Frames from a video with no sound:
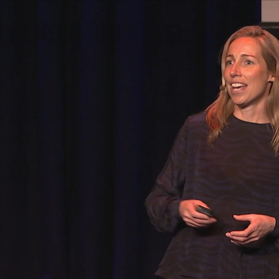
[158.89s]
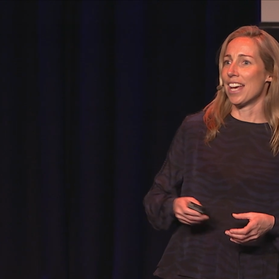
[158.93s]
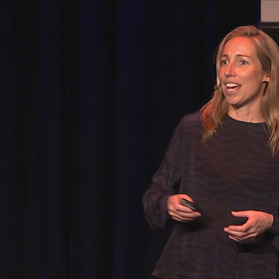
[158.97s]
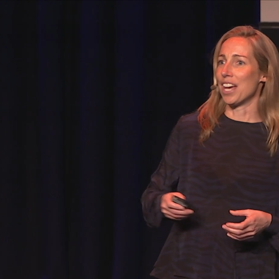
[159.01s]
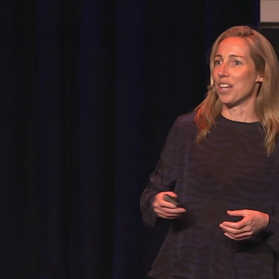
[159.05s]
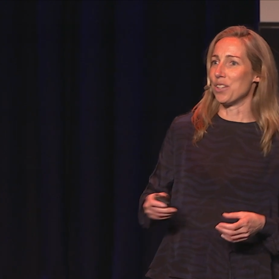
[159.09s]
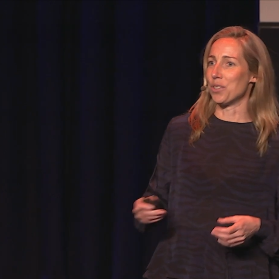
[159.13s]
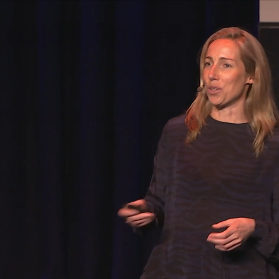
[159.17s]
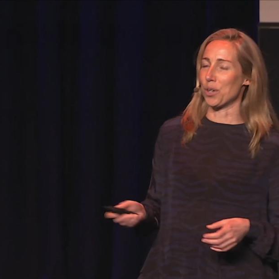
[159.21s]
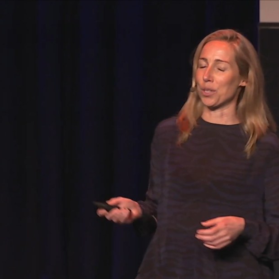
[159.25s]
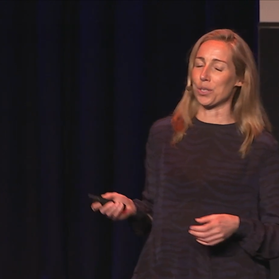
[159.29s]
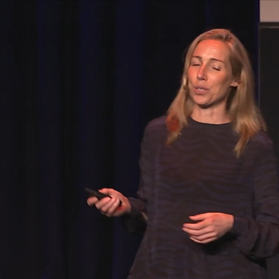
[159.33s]

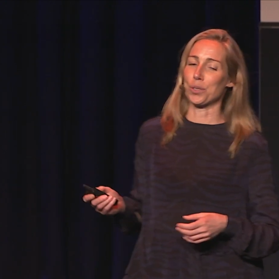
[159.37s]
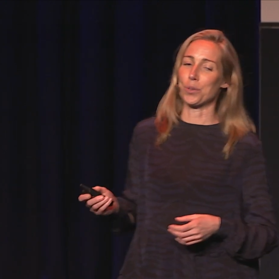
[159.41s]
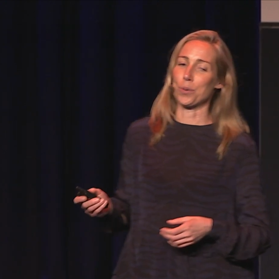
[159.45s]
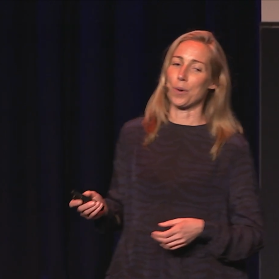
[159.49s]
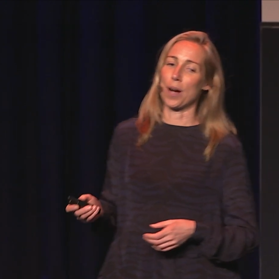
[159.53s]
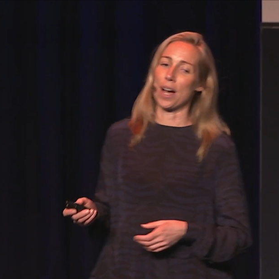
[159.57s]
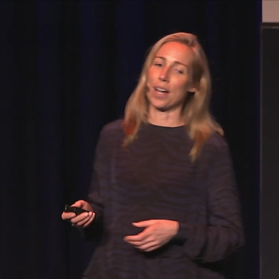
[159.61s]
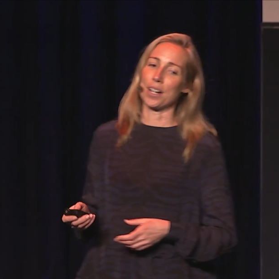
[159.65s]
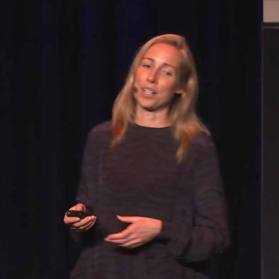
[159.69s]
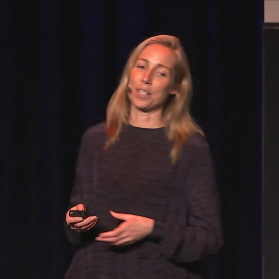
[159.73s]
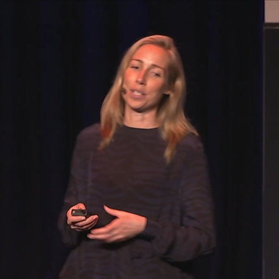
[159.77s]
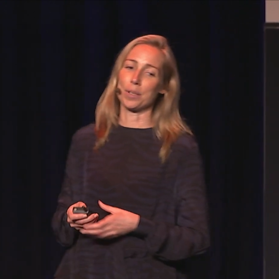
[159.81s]
And Dr.
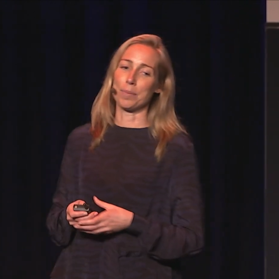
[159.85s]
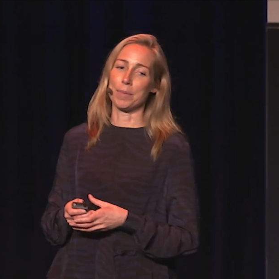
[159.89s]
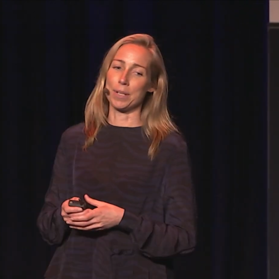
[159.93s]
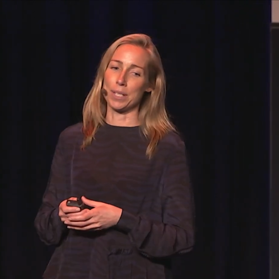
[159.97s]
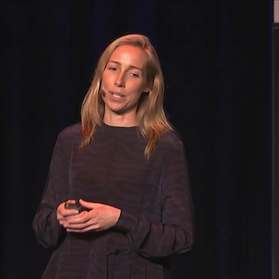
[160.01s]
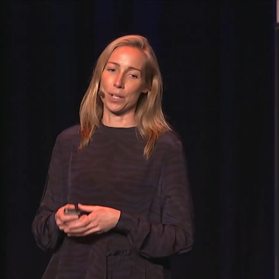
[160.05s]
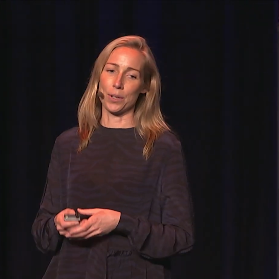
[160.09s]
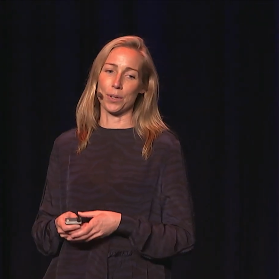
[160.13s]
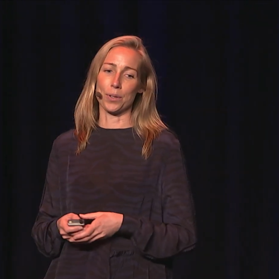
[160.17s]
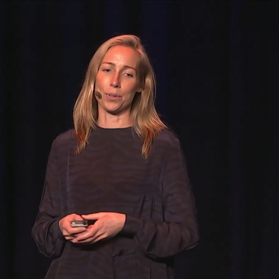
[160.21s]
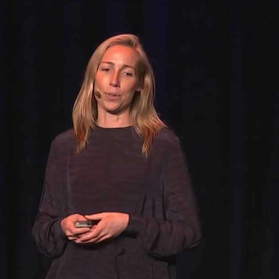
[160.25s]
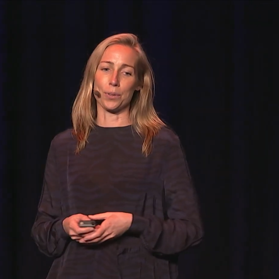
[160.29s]
Tuan is a
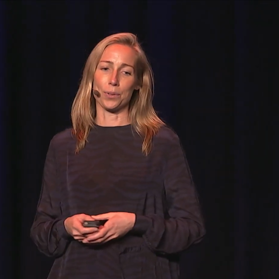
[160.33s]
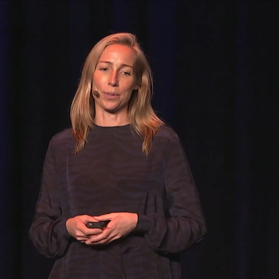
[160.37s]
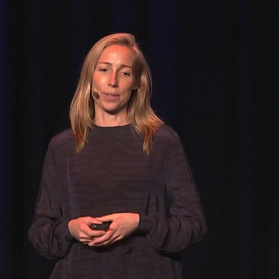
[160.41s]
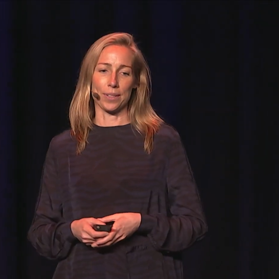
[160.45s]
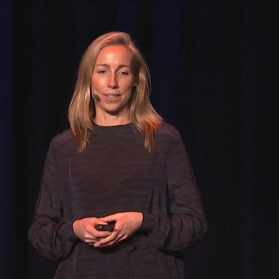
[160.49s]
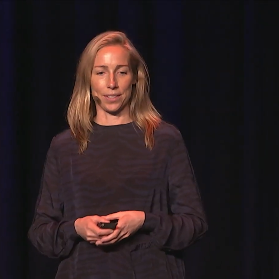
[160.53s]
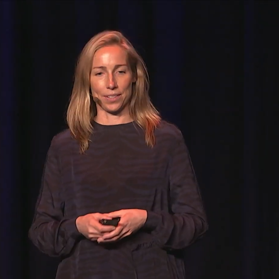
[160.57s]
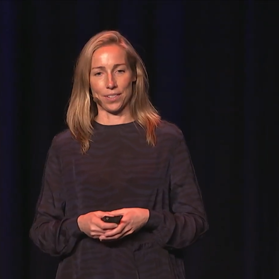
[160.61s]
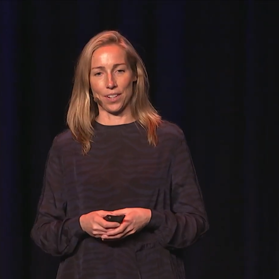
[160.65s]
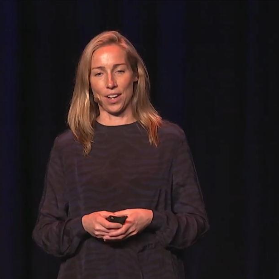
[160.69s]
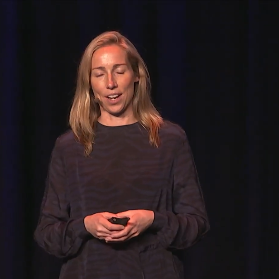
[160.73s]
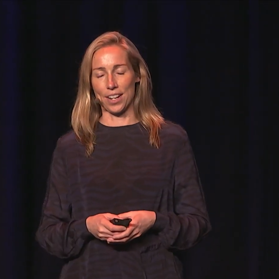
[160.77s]
material
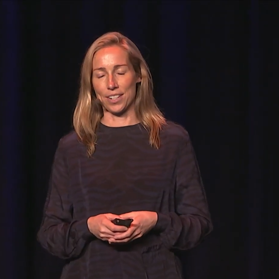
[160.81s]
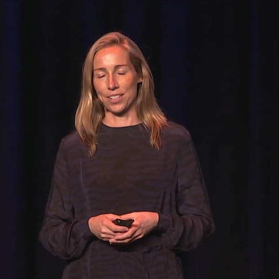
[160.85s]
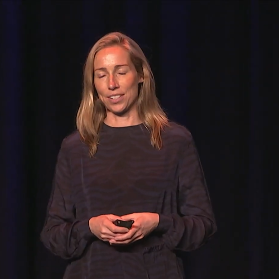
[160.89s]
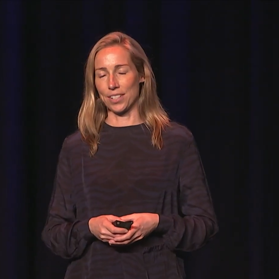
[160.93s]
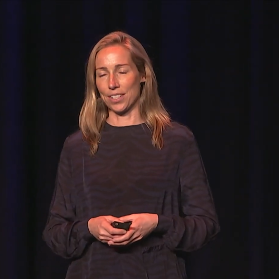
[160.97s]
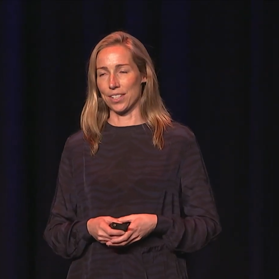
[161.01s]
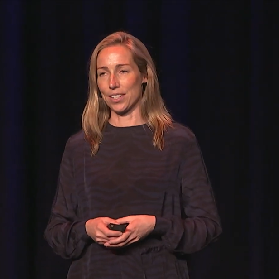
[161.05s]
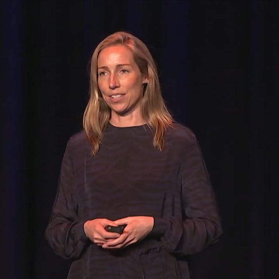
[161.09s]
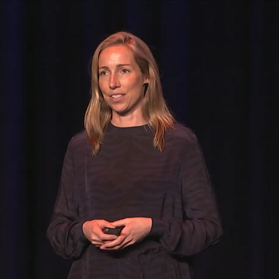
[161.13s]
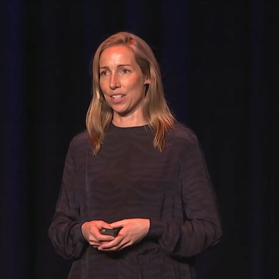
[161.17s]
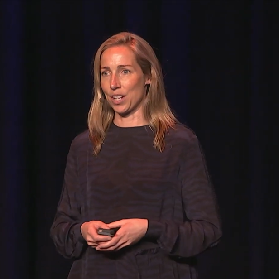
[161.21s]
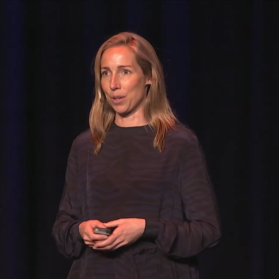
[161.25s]

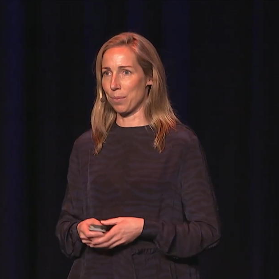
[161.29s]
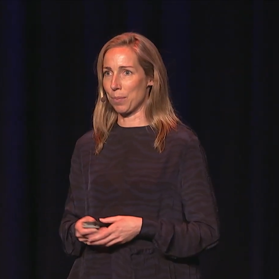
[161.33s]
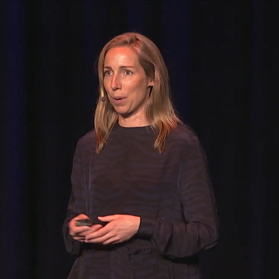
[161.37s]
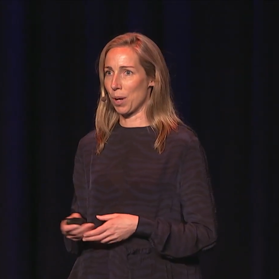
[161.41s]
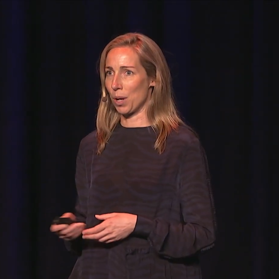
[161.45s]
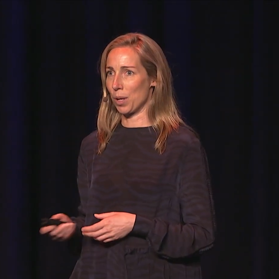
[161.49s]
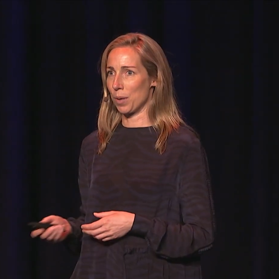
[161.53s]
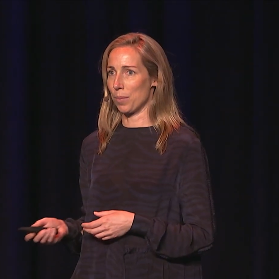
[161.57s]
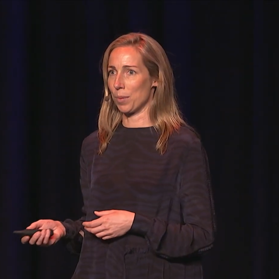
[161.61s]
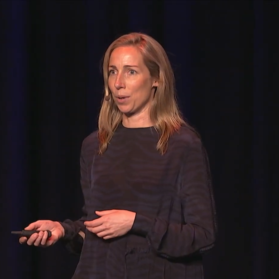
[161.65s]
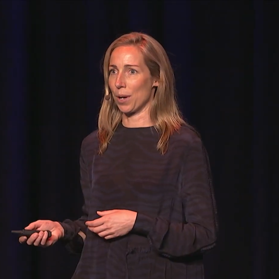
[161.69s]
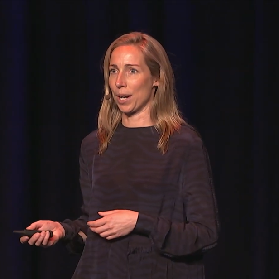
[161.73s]
scientist and
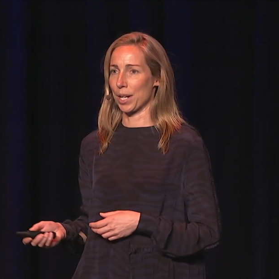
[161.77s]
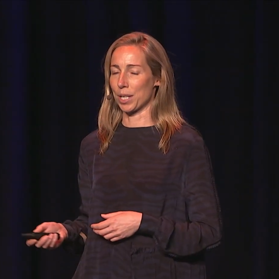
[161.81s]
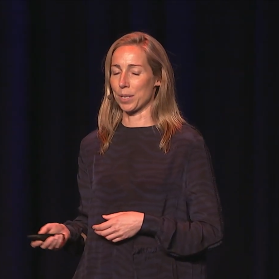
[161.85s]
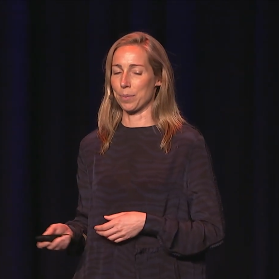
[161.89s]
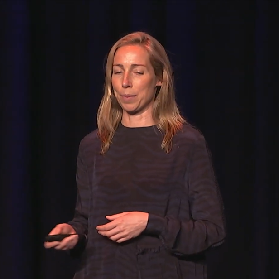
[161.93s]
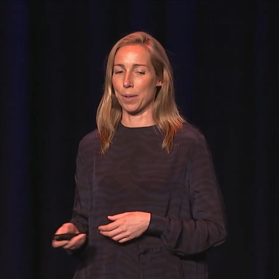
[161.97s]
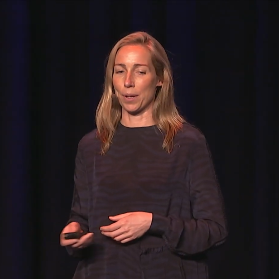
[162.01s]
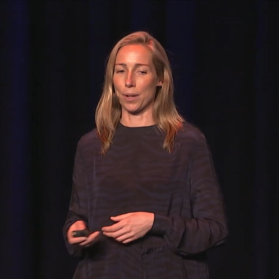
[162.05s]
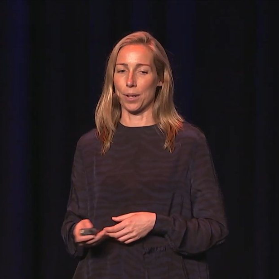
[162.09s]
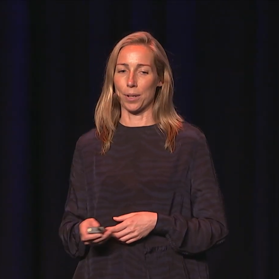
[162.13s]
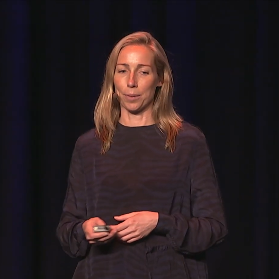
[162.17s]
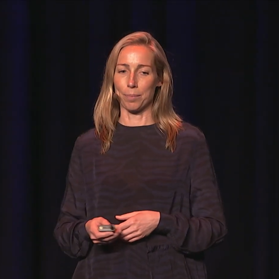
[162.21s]
polymer
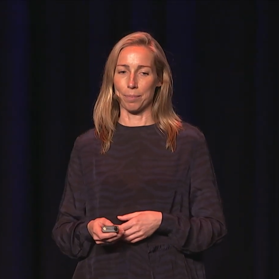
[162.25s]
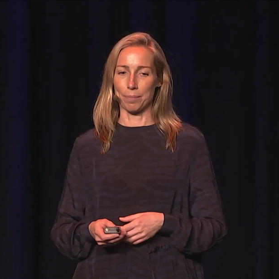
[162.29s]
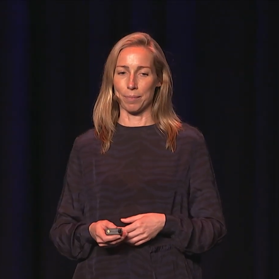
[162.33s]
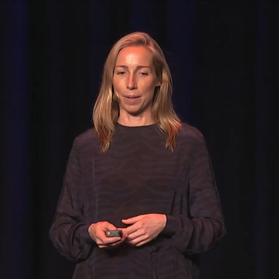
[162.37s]
expert.